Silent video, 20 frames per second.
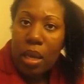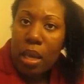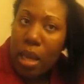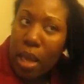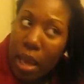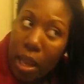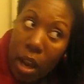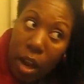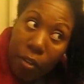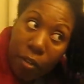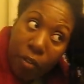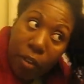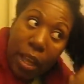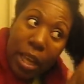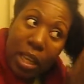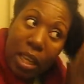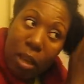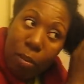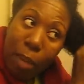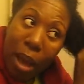and
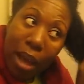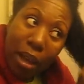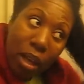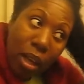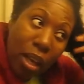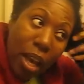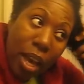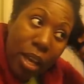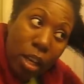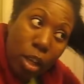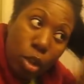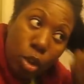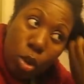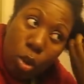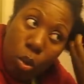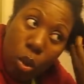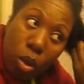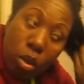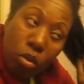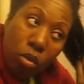flaky back again in
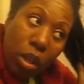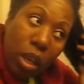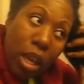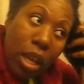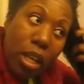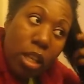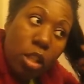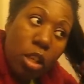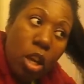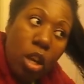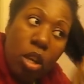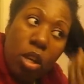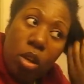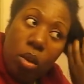2 or 3 days.